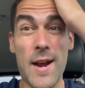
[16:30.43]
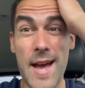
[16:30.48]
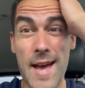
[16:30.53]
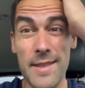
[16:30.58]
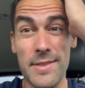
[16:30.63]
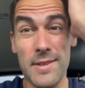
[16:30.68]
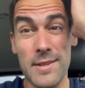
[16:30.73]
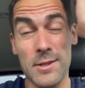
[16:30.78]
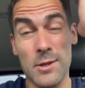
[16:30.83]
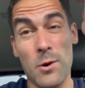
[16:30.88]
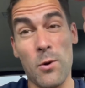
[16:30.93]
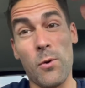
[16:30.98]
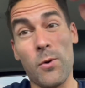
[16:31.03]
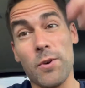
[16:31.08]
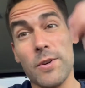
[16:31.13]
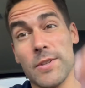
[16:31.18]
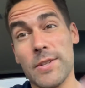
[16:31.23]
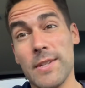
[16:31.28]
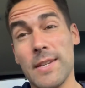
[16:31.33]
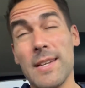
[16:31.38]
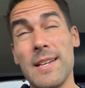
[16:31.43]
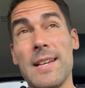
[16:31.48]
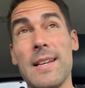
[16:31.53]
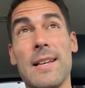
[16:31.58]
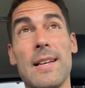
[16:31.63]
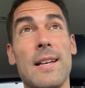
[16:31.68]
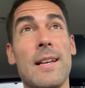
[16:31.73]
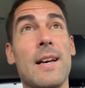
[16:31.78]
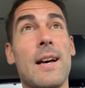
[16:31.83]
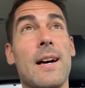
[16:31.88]
at this course,
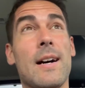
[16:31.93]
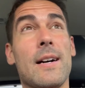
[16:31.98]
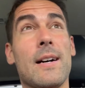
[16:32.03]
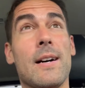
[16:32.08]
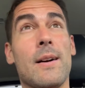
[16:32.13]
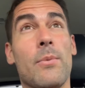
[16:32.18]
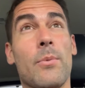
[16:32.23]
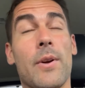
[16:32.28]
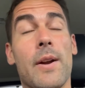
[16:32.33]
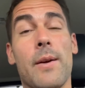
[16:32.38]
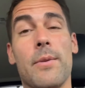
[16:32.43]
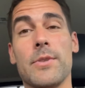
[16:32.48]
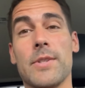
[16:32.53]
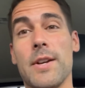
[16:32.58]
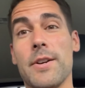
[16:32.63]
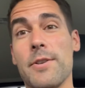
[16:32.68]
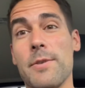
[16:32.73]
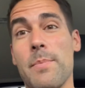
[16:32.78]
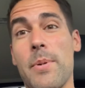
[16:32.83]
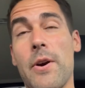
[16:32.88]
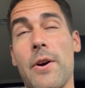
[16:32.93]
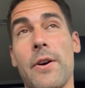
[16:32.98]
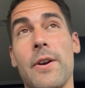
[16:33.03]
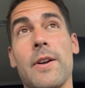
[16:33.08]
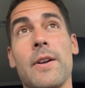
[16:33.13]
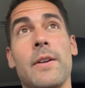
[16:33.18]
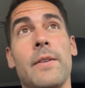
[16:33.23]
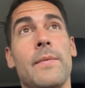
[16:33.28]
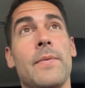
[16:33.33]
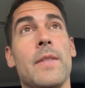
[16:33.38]
uh, where I was under
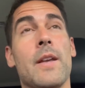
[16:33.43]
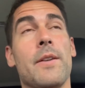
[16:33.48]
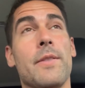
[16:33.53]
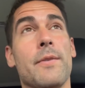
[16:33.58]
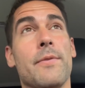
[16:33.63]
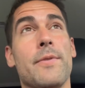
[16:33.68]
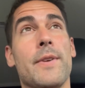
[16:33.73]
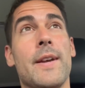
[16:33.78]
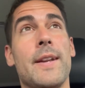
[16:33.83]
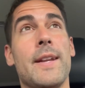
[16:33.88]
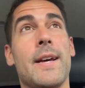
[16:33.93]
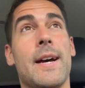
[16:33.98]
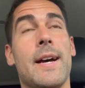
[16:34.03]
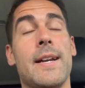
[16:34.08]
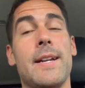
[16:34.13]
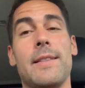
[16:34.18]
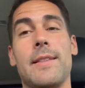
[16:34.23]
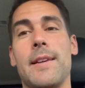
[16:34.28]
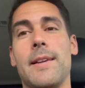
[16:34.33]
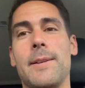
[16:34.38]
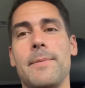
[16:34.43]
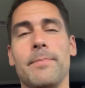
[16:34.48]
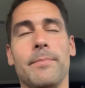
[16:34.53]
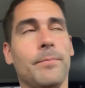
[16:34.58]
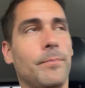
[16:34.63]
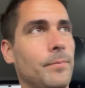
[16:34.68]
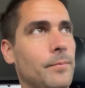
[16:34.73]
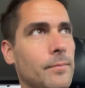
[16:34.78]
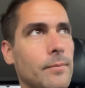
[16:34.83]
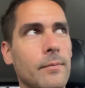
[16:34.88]
par on the front nine, and then
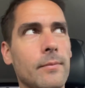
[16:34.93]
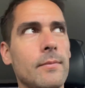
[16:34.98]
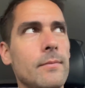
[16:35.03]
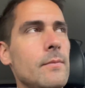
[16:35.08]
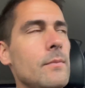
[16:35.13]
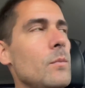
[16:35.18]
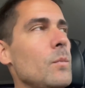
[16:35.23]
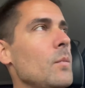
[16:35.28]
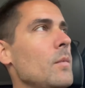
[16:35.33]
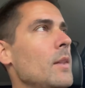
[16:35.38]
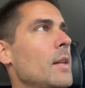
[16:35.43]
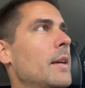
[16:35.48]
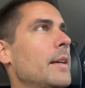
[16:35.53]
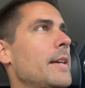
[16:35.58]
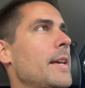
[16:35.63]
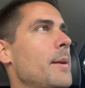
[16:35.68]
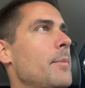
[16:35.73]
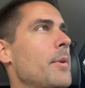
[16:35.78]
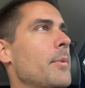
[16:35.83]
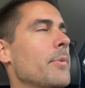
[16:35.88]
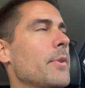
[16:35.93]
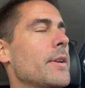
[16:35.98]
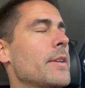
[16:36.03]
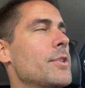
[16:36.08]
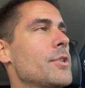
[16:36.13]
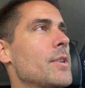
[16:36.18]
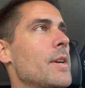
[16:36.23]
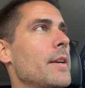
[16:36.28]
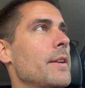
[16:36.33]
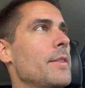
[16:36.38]
I can't remember what I
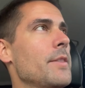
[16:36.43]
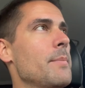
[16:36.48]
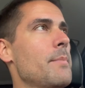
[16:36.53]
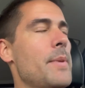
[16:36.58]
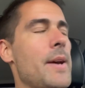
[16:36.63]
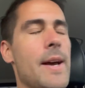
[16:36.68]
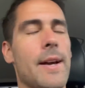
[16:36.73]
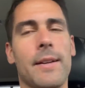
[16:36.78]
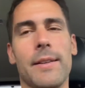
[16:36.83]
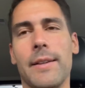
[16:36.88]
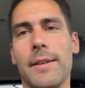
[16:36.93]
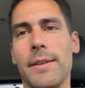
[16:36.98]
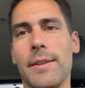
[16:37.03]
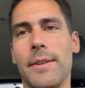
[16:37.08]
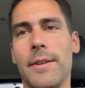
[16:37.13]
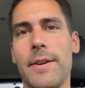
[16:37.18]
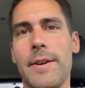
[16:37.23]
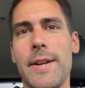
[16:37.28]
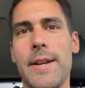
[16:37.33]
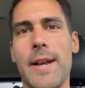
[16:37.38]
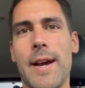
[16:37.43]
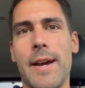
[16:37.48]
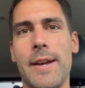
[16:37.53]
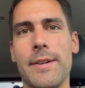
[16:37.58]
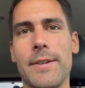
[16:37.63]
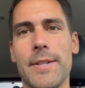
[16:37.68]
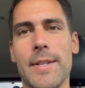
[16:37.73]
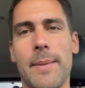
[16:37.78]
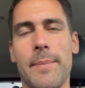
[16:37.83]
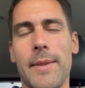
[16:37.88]
shot on the back, like a 39 or
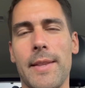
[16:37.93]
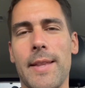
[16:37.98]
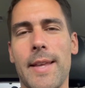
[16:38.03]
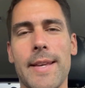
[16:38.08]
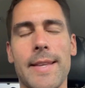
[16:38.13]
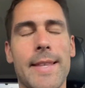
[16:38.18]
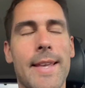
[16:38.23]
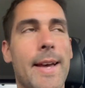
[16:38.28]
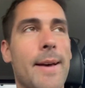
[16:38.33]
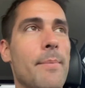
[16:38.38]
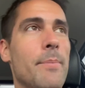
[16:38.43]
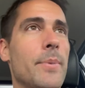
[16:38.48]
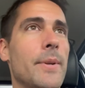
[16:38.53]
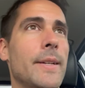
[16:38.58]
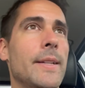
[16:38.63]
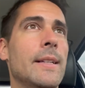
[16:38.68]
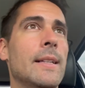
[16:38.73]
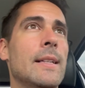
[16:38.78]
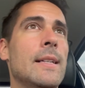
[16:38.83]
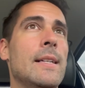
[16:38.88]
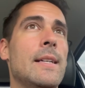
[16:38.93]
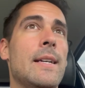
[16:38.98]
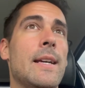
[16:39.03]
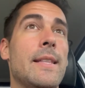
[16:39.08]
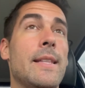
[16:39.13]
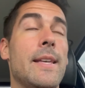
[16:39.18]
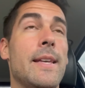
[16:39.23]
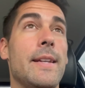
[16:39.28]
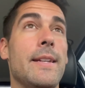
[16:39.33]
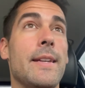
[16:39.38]
something like that. But
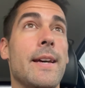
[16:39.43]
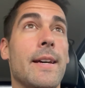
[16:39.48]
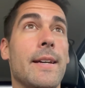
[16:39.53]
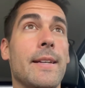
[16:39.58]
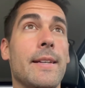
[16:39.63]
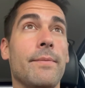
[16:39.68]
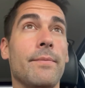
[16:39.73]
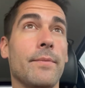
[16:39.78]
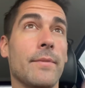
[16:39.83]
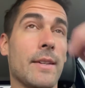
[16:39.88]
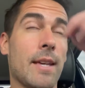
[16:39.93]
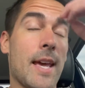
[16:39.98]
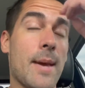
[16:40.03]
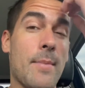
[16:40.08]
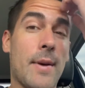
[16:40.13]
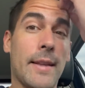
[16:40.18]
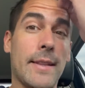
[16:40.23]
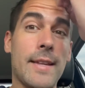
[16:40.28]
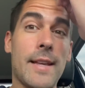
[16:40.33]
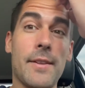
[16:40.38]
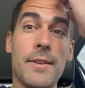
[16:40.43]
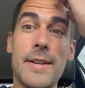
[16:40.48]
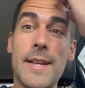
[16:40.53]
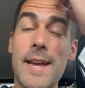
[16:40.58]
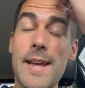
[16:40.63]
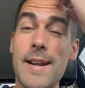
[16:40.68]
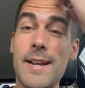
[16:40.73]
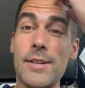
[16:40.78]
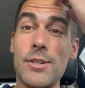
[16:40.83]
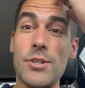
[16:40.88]
then uh, came out the other day
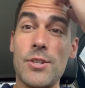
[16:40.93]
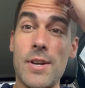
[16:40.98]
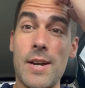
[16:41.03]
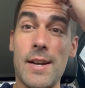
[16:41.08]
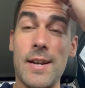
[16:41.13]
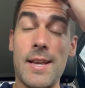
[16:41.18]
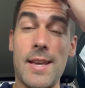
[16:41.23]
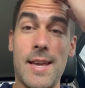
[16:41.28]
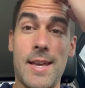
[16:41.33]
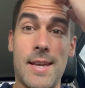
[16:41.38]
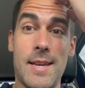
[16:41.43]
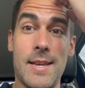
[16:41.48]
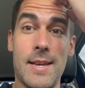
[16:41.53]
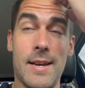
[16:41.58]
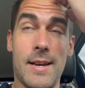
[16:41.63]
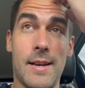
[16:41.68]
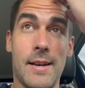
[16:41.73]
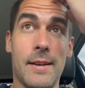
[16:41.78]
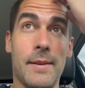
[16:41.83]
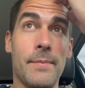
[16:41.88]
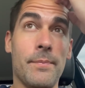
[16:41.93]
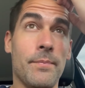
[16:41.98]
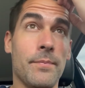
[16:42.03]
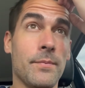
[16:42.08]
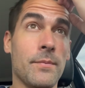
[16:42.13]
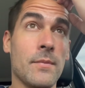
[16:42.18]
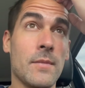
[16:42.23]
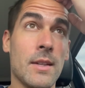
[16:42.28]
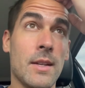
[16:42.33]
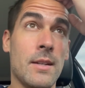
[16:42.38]
and I shot a
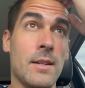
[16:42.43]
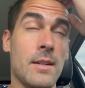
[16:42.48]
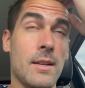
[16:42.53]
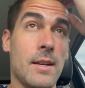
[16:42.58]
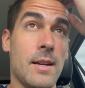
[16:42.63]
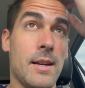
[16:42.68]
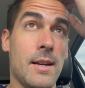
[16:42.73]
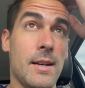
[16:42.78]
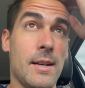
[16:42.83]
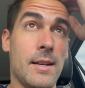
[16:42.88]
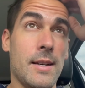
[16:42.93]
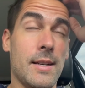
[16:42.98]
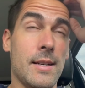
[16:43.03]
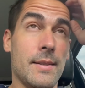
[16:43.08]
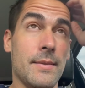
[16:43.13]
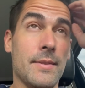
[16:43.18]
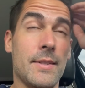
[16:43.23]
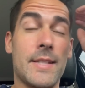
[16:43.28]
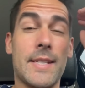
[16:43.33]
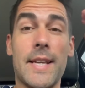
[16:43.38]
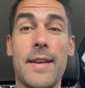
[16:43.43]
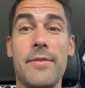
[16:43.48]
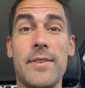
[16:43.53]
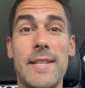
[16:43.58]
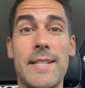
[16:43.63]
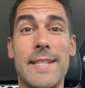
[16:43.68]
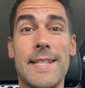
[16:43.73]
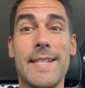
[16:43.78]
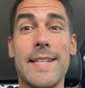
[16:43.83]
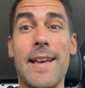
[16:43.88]
uh, uh
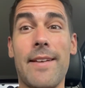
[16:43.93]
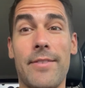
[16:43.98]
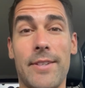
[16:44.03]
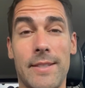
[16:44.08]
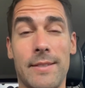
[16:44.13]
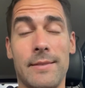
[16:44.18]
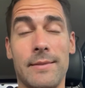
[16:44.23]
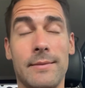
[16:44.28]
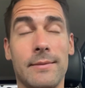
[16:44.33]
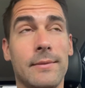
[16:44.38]
77